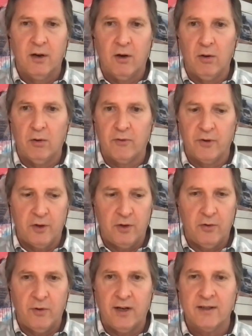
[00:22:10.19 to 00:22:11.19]
all over the
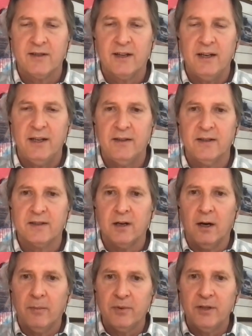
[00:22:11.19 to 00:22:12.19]
U.S. They need this
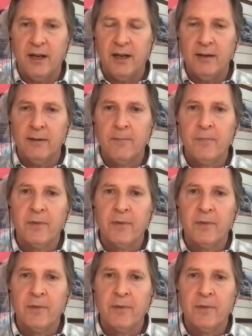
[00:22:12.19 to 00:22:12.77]
update,